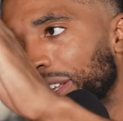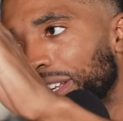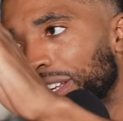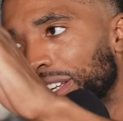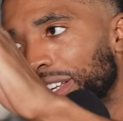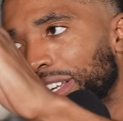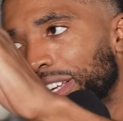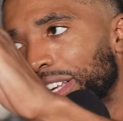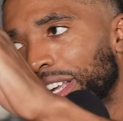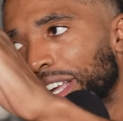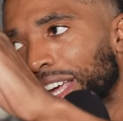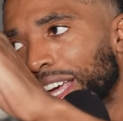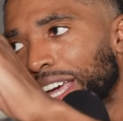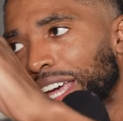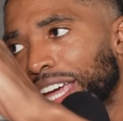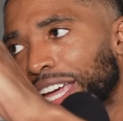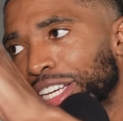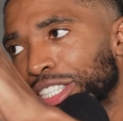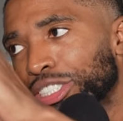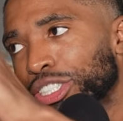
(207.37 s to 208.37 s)
Yeah,
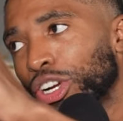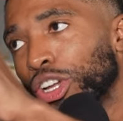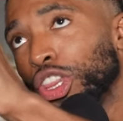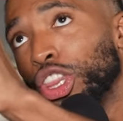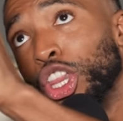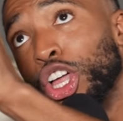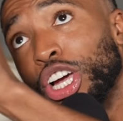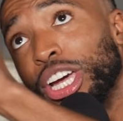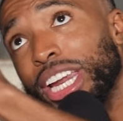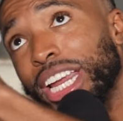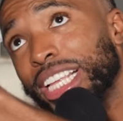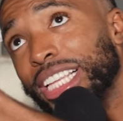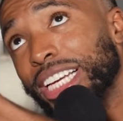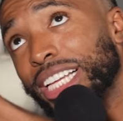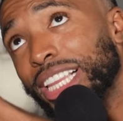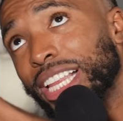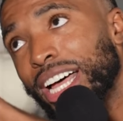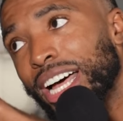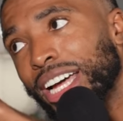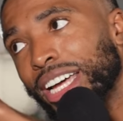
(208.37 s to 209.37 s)
and it was he started looking at,
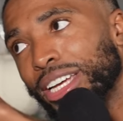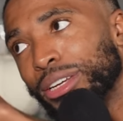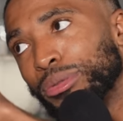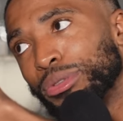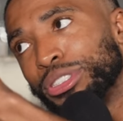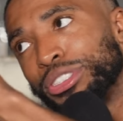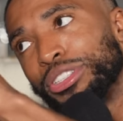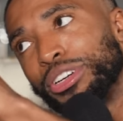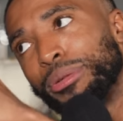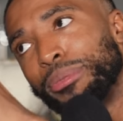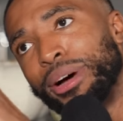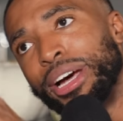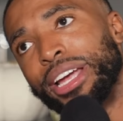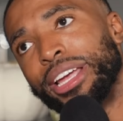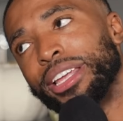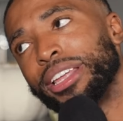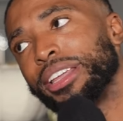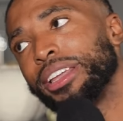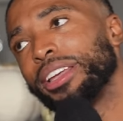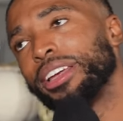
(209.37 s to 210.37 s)
the clock and was still
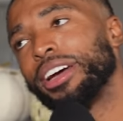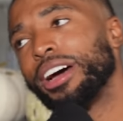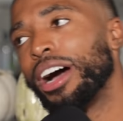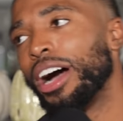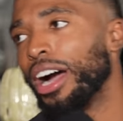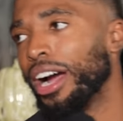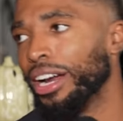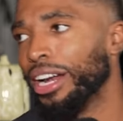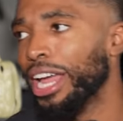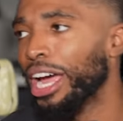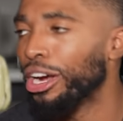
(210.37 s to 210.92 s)
like, all right,